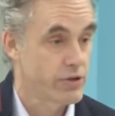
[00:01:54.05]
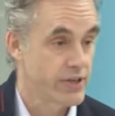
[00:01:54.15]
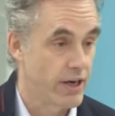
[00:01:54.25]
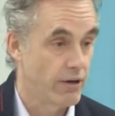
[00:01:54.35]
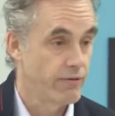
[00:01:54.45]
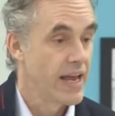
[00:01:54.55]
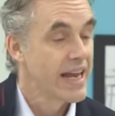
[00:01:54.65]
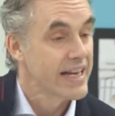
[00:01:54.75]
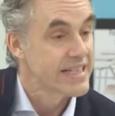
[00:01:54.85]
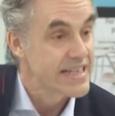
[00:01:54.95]
yourself,
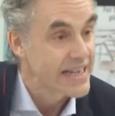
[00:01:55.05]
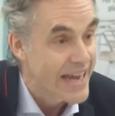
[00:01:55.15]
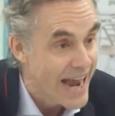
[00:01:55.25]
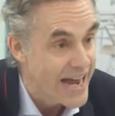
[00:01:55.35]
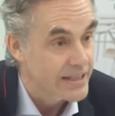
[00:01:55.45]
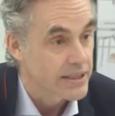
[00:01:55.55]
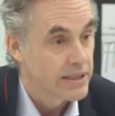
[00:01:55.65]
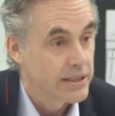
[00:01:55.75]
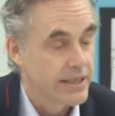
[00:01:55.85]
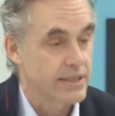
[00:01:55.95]
because you can't.
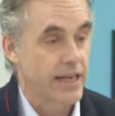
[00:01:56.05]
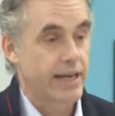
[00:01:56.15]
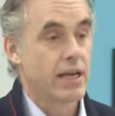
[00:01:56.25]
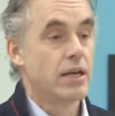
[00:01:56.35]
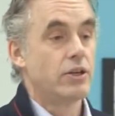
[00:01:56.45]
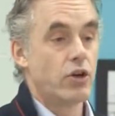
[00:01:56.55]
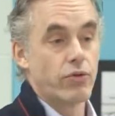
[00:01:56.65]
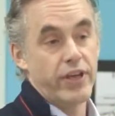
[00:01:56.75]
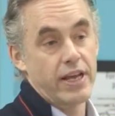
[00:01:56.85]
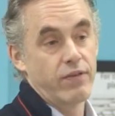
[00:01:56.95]
It's like,
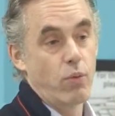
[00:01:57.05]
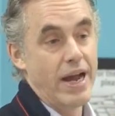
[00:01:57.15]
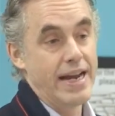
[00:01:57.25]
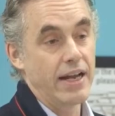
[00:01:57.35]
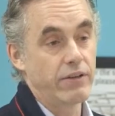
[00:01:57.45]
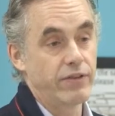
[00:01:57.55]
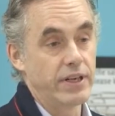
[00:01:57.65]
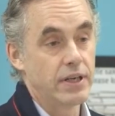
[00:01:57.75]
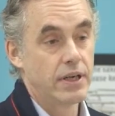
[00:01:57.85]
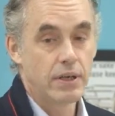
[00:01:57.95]
don't think of a white
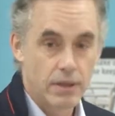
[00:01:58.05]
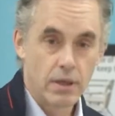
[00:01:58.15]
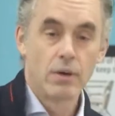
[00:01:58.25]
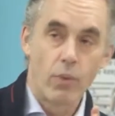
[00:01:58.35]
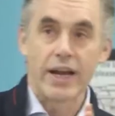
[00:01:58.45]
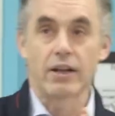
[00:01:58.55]
elephant. White